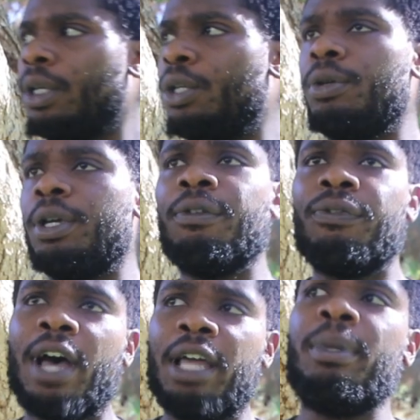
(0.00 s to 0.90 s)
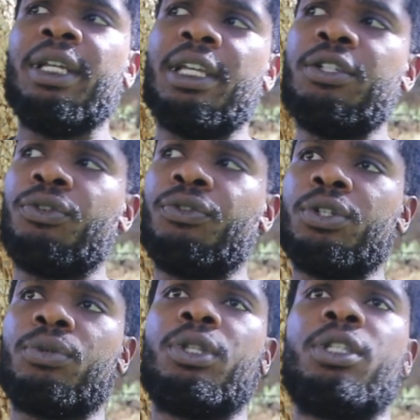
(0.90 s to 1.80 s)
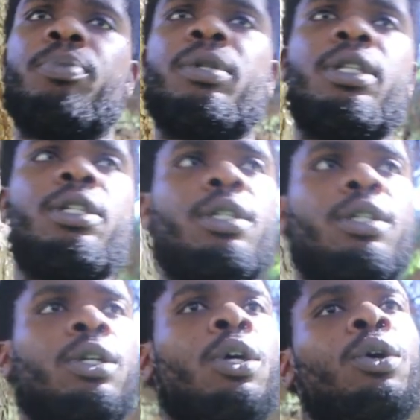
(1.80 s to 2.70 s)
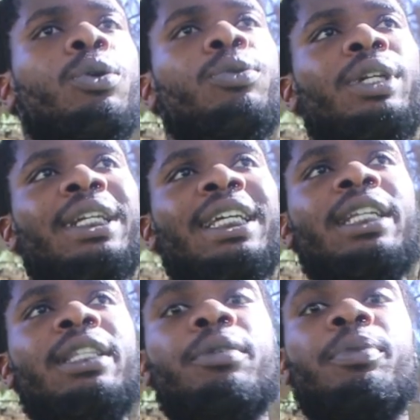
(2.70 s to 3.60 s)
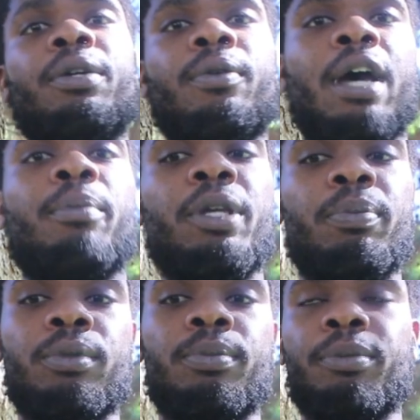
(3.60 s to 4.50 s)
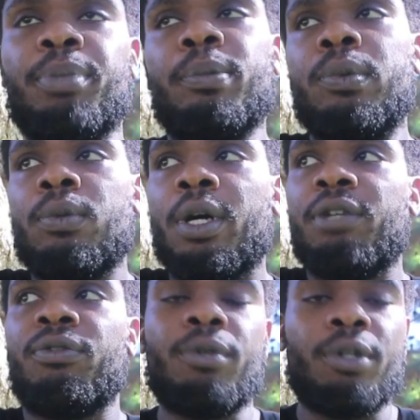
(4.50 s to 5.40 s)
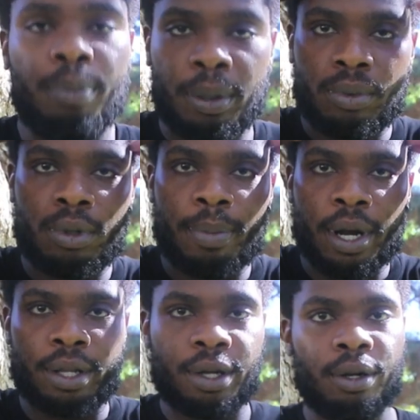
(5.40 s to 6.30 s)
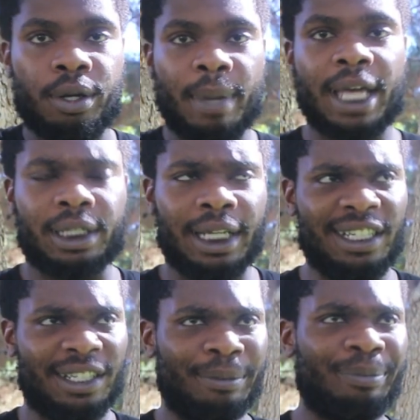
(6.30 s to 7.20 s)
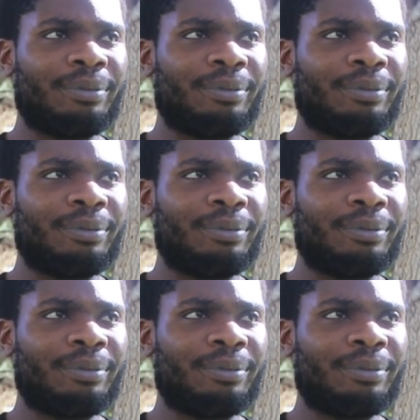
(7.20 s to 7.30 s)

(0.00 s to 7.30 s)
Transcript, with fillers: You can find many introverts with this position who need to be around people, but people who aren't even real, people who are part of their own imagination.